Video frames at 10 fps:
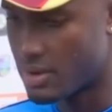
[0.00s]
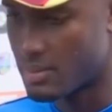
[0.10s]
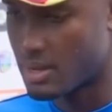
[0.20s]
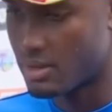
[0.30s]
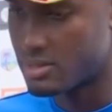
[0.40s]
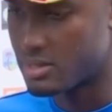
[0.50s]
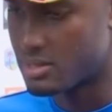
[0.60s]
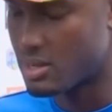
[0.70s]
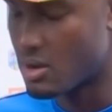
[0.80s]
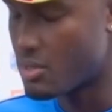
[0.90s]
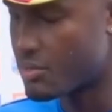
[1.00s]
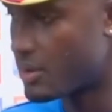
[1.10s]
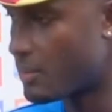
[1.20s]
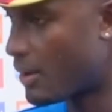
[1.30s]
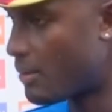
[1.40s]
we've got to be consistent in all three
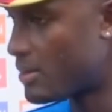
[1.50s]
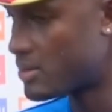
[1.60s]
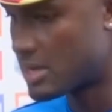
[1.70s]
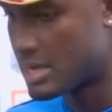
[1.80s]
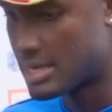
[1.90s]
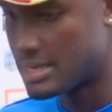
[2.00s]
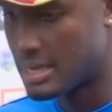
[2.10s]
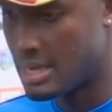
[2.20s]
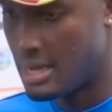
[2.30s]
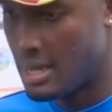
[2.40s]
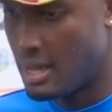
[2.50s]
departments, and